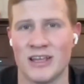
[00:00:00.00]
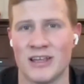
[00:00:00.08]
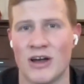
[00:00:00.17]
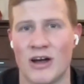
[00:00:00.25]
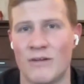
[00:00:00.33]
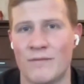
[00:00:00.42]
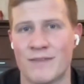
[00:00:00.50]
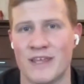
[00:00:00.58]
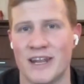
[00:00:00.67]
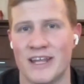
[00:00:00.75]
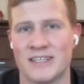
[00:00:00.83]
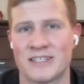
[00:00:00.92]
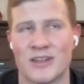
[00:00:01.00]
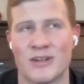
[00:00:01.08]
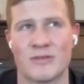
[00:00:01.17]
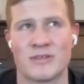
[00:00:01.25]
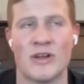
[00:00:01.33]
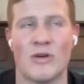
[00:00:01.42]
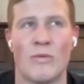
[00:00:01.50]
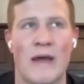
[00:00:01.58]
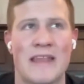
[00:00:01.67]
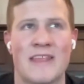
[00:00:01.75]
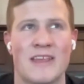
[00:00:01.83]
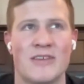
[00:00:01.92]
engulfed in it. So there was no
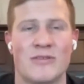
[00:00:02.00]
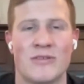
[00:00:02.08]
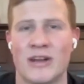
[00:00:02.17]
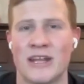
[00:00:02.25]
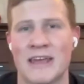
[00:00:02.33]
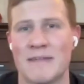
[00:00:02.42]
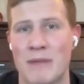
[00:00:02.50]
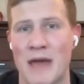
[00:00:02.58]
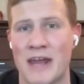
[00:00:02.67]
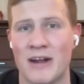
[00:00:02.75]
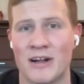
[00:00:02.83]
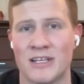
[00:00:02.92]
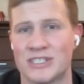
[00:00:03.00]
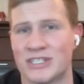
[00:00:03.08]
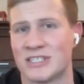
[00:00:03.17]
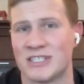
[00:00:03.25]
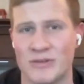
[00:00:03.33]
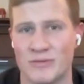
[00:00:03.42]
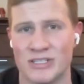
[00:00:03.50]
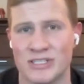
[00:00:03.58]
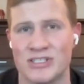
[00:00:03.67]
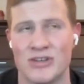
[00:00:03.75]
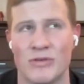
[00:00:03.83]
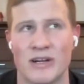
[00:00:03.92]
way that you couldn't get better. It's just you were
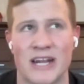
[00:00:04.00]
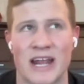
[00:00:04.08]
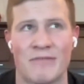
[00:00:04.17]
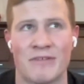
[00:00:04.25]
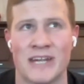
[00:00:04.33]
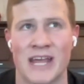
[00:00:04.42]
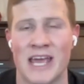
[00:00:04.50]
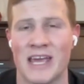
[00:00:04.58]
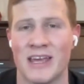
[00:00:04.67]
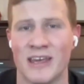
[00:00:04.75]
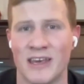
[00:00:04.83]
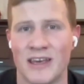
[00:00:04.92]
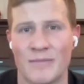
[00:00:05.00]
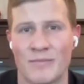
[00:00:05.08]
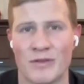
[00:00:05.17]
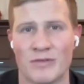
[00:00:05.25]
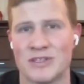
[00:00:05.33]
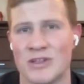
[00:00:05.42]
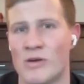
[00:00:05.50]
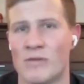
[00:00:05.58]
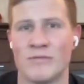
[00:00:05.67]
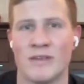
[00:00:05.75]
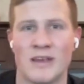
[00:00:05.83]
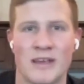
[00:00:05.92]
just doing it every day. There was
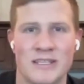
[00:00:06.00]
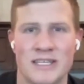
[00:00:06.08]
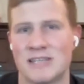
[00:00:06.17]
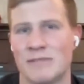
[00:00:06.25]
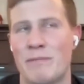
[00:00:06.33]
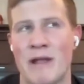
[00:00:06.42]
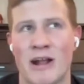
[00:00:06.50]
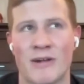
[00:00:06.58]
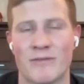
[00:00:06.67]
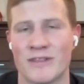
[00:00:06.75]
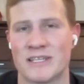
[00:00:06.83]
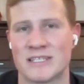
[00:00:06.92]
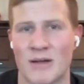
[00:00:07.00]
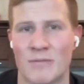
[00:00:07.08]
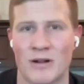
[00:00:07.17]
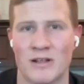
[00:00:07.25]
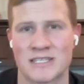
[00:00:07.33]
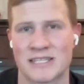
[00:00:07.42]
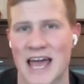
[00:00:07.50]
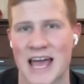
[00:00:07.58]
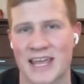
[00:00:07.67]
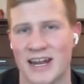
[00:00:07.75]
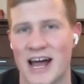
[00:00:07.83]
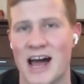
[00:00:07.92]
no disappearing for the summer and
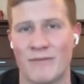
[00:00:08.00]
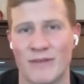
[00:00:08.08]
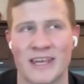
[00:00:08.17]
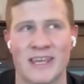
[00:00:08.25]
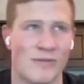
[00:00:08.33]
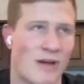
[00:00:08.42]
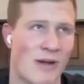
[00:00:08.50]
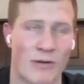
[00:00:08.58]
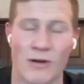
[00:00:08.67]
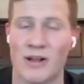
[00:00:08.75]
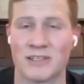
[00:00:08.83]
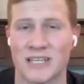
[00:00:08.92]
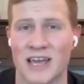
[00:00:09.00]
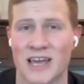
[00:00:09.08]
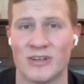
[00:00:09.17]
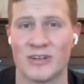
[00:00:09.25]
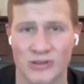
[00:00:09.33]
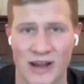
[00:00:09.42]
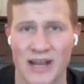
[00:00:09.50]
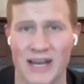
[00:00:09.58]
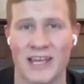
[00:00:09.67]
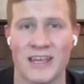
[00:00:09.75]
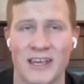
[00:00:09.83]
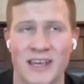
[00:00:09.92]
slacking off. Like we were all together
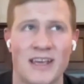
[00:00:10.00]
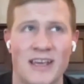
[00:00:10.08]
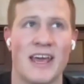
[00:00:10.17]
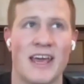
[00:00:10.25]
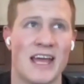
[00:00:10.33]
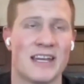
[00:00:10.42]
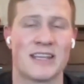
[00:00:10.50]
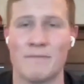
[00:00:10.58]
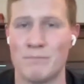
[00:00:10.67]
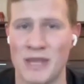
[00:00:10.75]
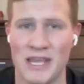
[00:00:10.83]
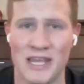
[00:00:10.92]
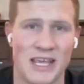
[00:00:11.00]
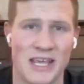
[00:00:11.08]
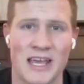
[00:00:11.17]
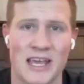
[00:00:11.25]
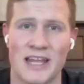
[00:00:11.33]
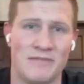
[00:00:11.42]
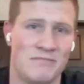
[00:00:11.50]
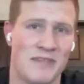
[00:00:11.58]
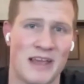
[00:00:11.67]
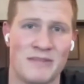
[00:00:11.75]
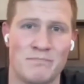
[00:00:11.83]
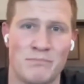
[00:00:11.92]
training and competing and
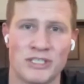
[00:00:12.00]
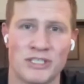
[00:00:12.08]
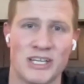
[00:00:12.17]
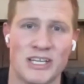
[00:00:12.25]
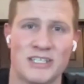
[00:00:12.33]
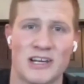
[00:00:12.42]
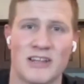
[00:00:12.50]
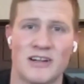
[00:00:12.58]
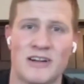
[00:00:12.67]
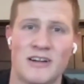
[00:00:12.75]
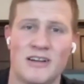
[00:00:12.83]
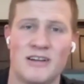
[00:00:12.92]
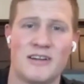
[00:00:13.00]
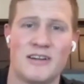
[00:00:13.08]
pushing each other.